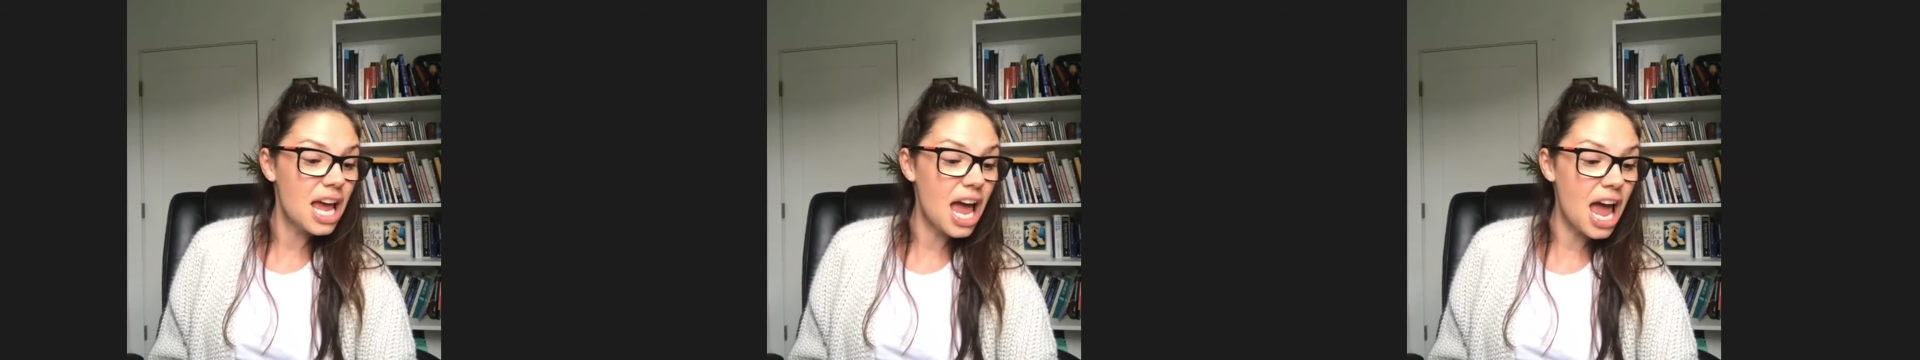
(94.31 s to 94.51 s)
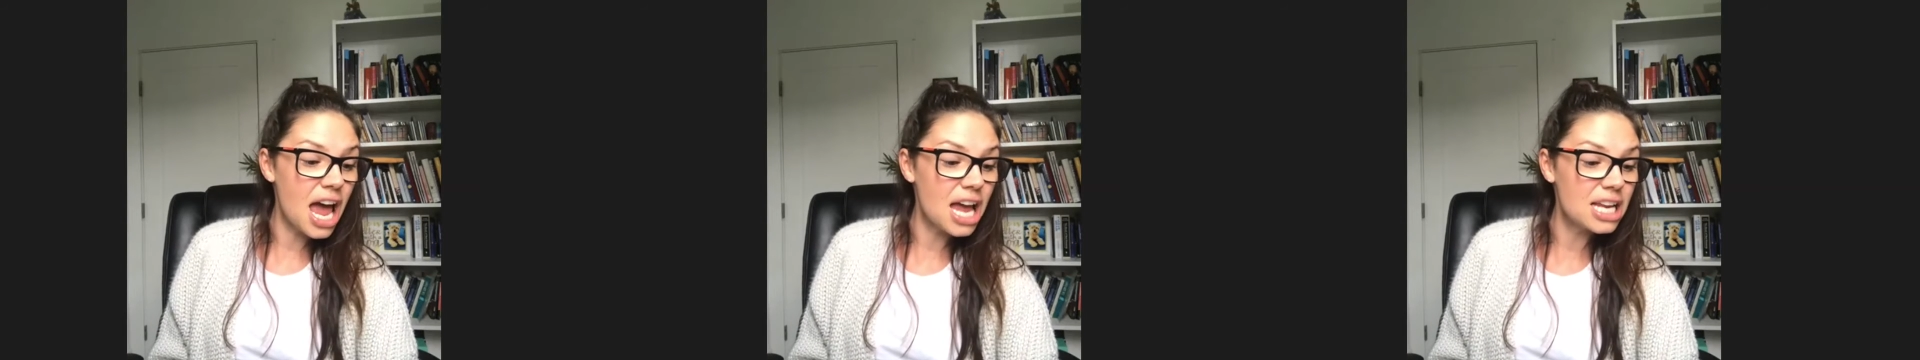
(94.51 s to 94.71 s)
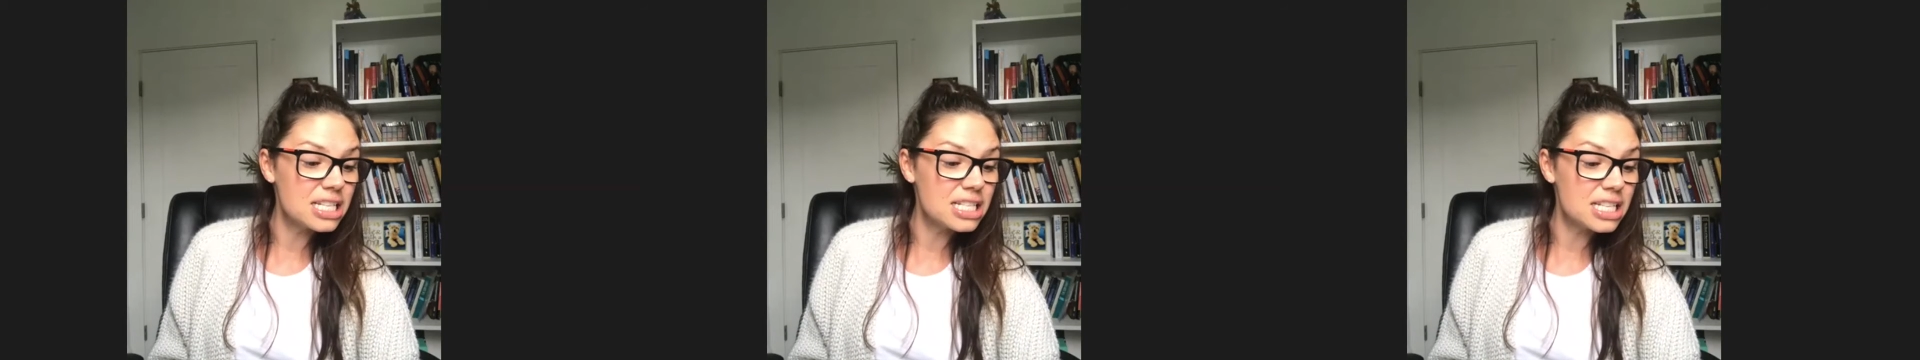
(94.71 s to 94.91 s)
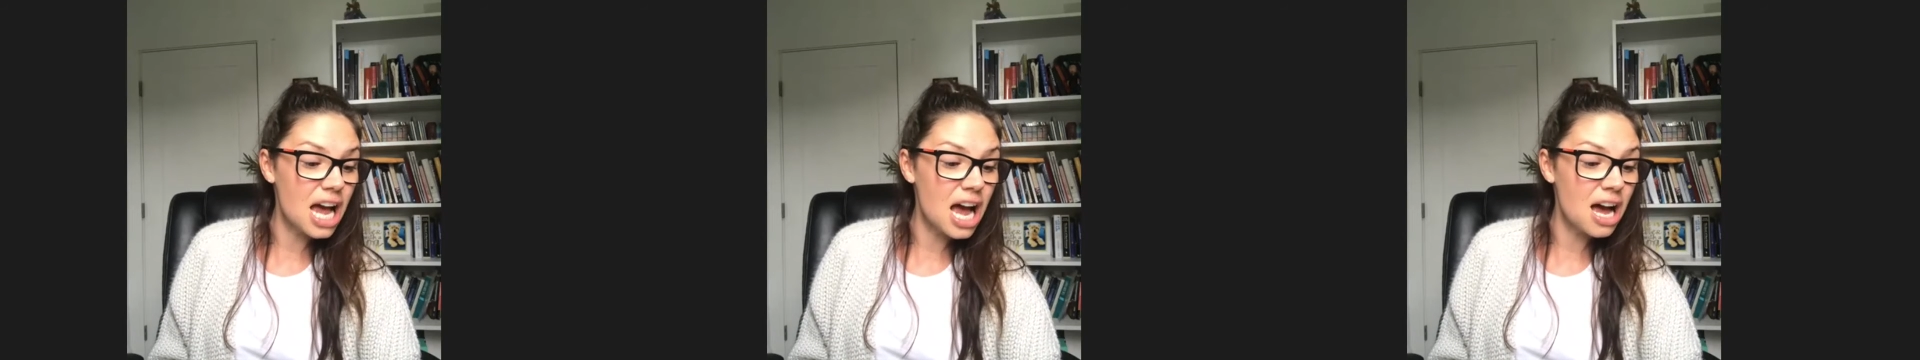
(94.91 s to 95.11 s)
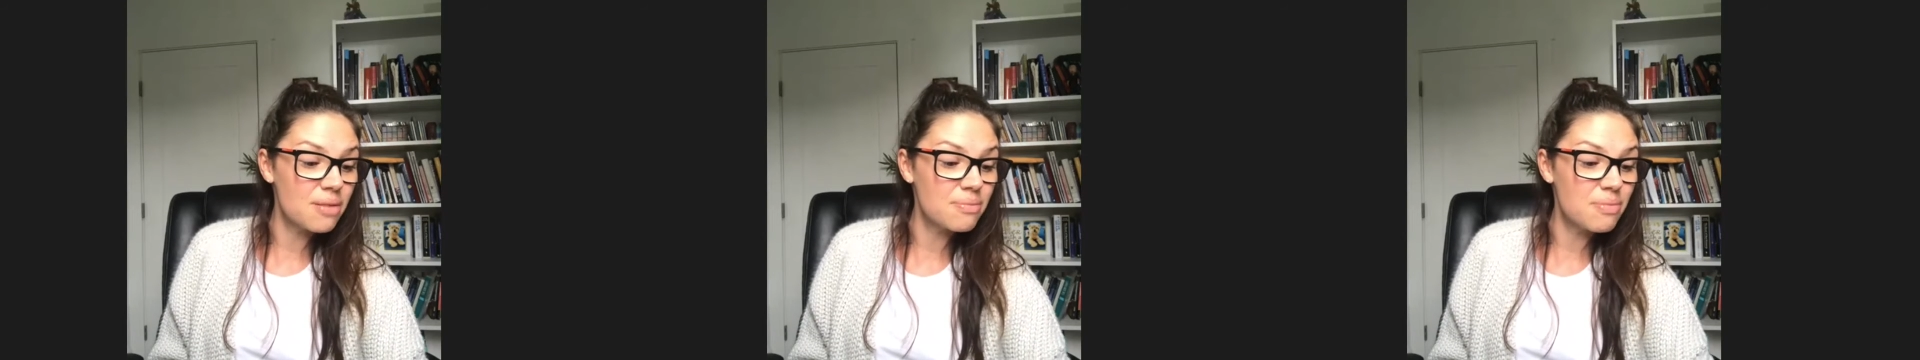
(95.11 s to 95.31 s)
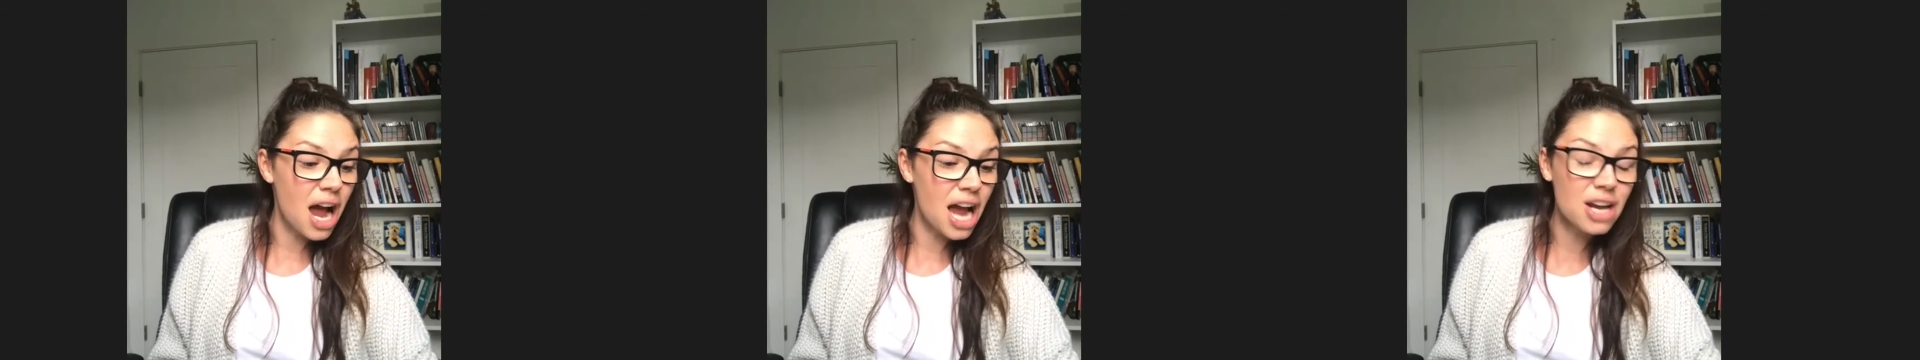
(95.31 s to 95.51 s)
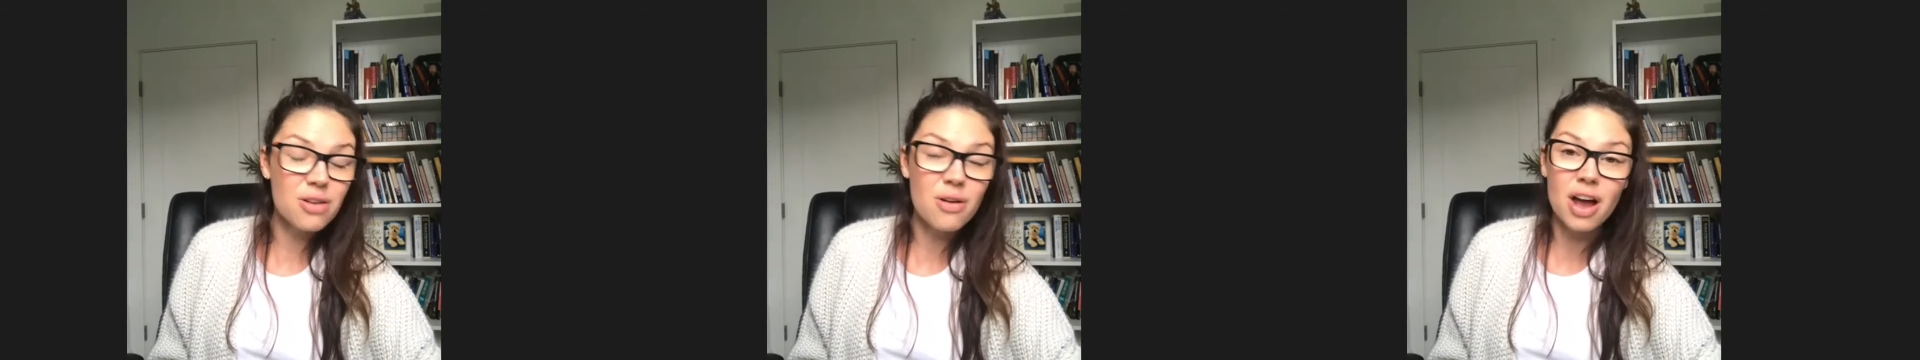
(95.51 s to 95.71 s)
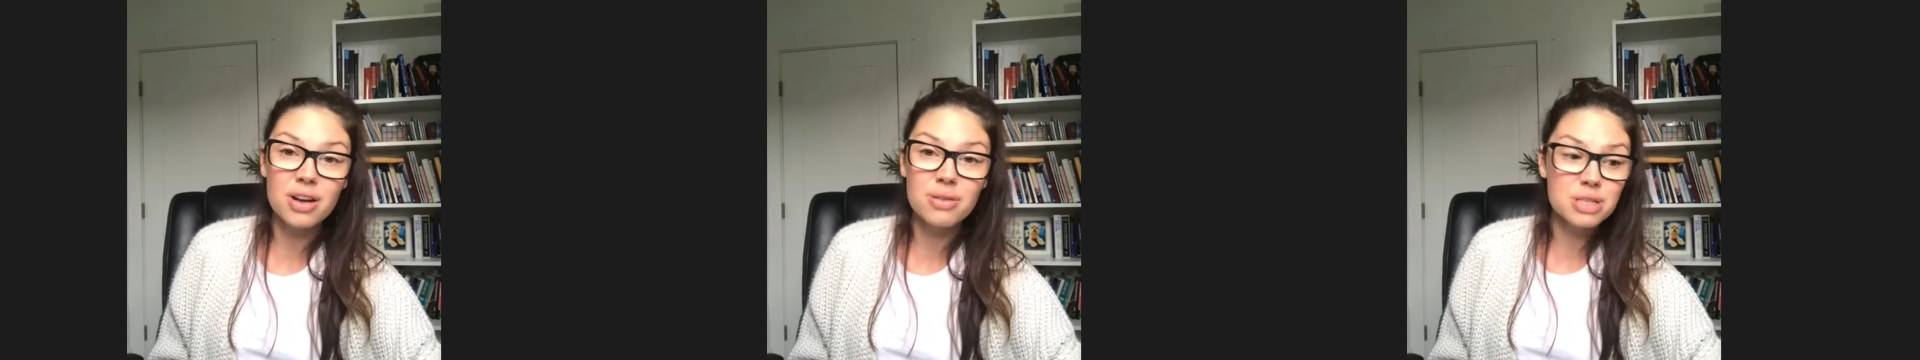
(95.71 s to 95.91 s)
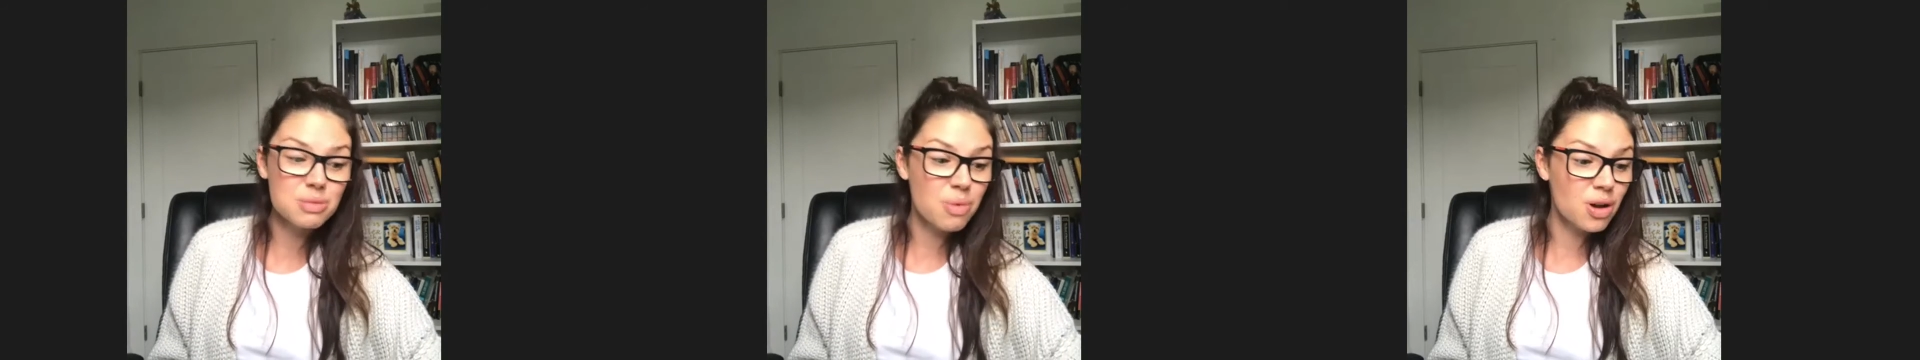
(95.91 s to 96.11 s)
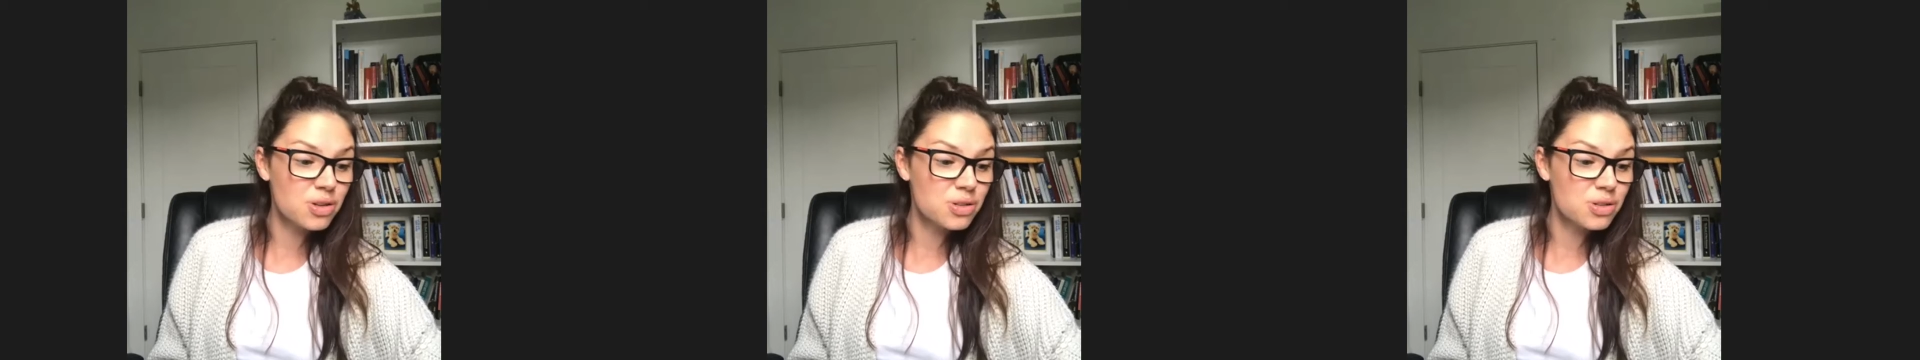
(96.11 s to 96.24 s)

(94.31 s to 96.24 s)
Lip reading: And I know how to respond